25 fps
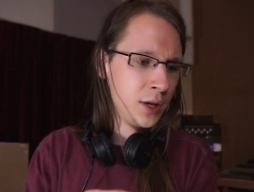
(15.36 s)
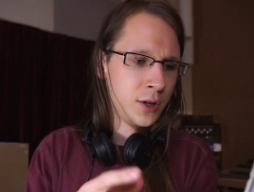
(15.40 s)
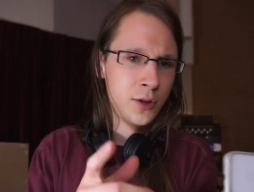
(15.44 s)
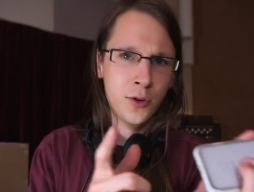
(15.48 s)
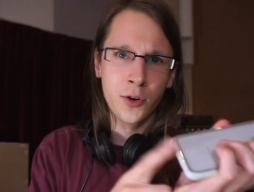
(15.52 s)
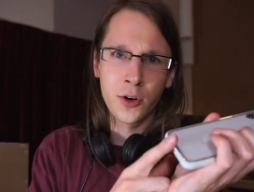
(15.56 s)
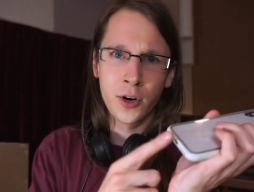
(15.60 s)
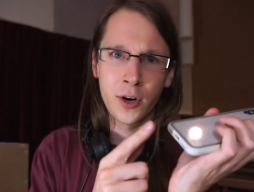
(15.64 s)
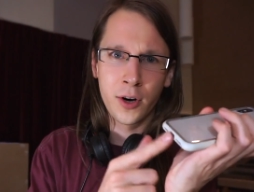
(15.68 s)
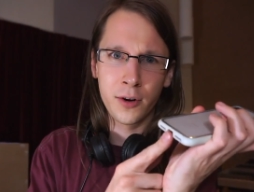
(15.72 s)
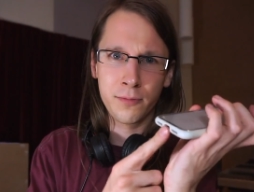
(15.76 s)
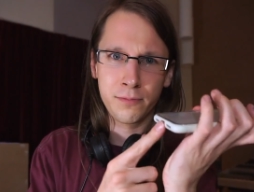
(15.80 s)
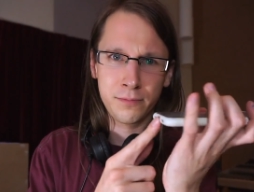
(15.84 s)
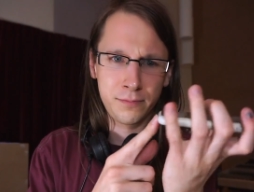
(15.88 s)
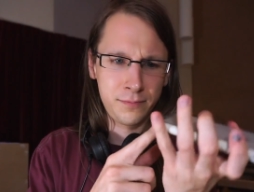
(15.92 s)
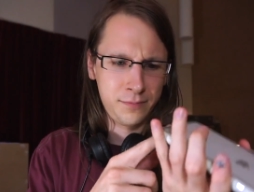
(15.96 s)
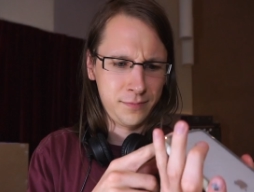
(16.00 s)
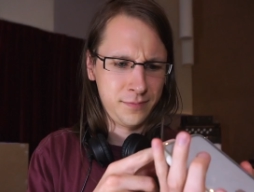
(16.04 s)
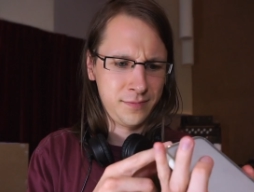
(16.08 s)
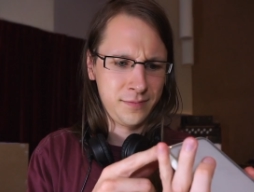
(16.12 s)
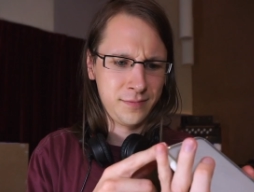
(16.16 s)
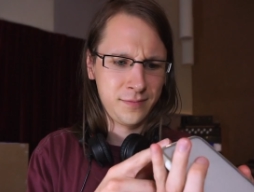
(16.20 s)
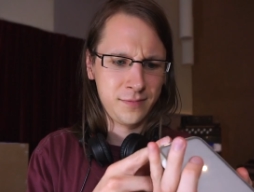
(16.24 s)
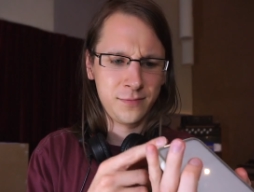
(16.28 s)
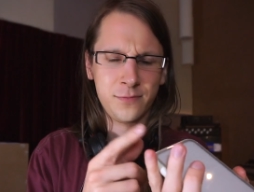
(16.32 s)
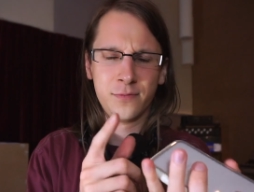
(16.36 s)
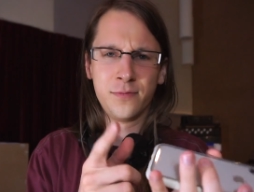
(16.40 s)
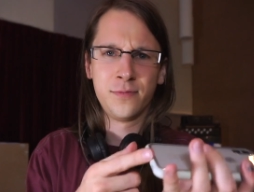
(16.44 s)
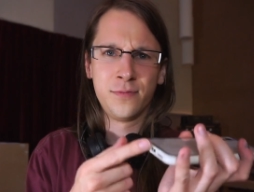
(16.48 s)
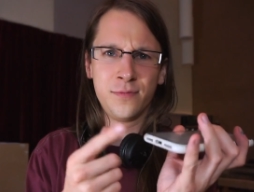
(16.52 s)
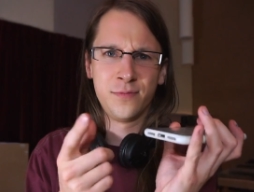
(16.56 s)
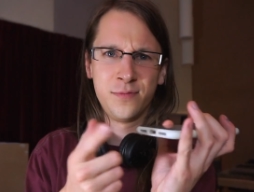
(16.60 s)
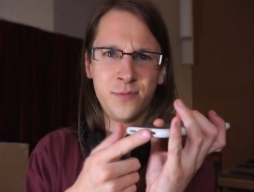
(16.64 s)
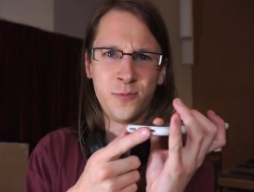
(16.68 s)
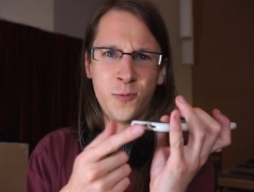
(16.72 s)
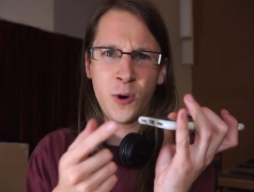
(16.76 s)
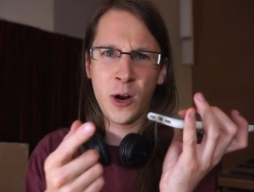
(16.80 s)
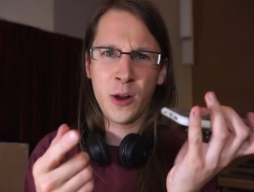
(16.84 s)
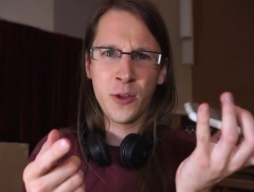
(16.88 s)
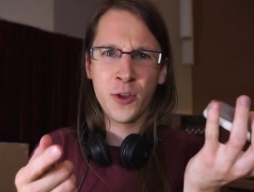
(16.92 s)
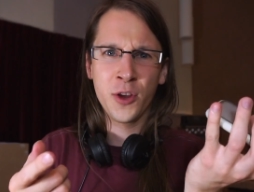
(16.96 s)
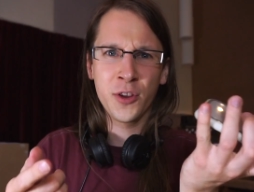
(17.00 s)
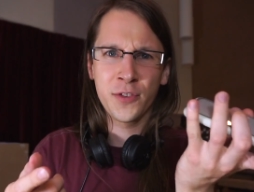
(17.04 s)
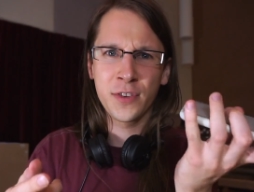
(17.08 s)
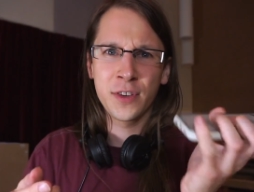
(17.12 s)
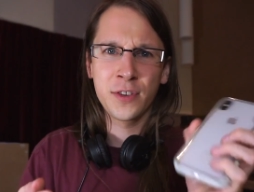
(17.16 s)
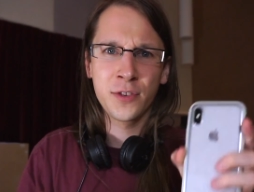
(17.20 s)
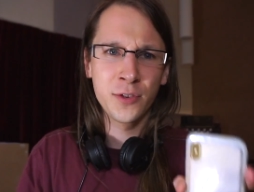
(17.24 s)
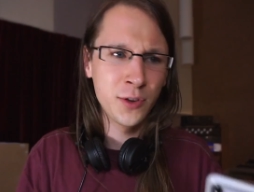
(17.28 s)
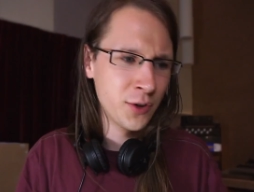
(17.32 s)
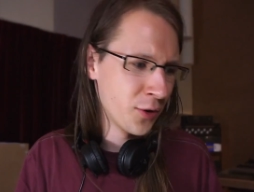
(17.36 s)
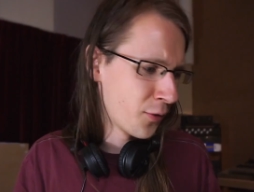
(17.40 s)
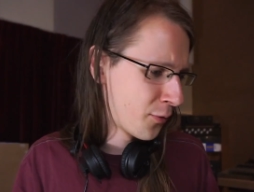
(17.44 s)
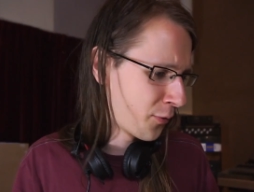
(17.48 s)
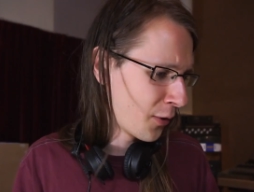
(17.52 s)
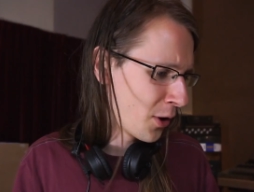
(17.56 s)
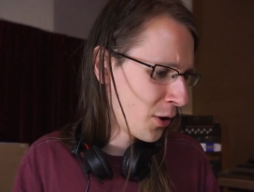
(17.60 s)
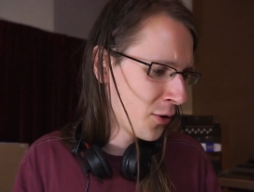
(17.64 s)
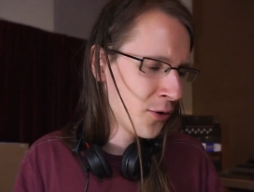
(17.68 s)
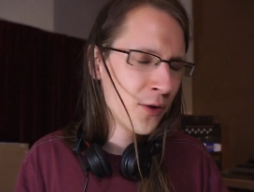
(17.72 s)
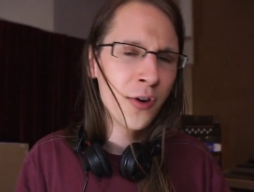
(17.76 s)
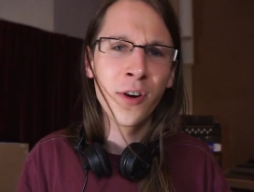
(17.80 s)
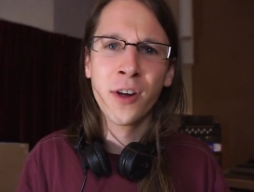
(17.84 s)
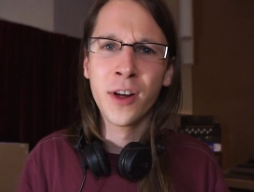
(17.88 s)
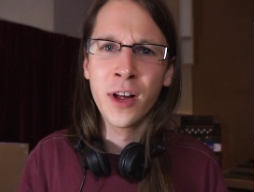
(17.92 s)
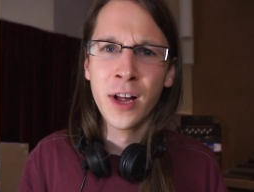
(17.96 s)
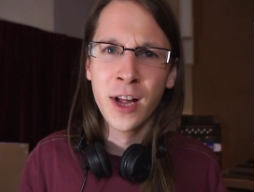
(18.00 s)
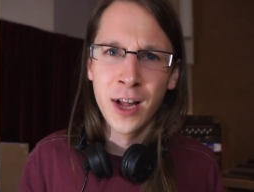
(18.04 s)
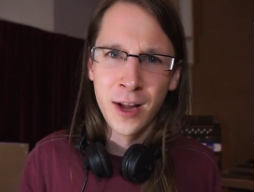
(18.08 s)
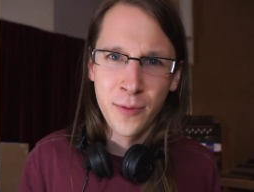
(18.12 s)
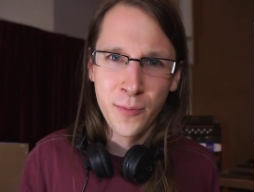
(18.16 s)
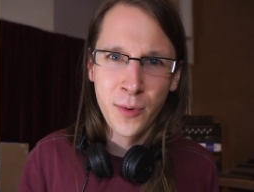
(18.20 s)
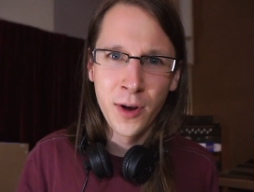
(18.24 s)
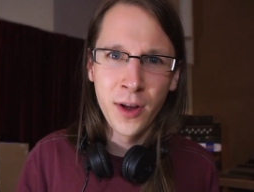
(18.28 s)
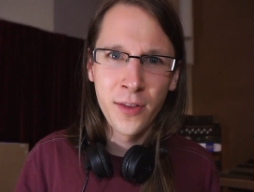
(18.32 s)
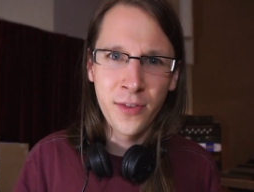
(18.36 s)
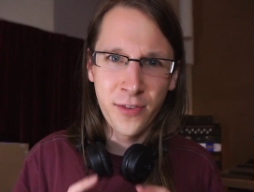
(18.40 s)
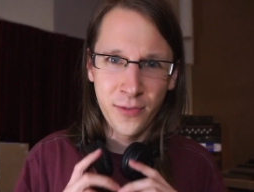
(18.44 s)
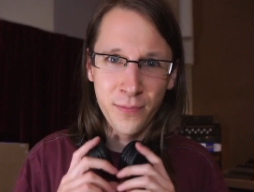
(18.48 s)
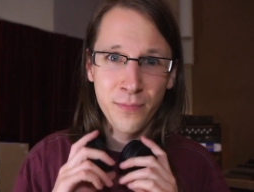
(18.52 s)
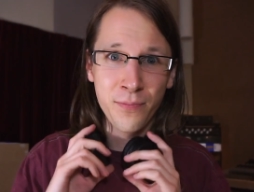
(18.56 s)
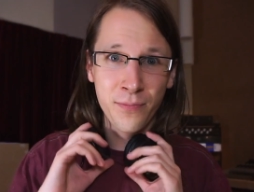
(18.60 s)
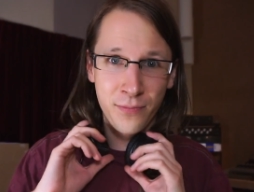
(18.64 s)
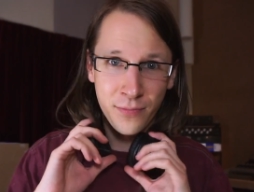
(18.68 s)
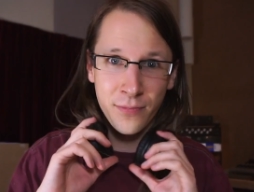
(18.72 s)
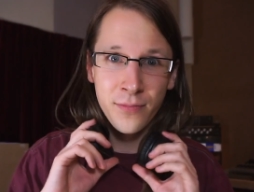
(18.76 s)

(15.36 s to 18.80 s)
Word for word: your, well, not into your phone, but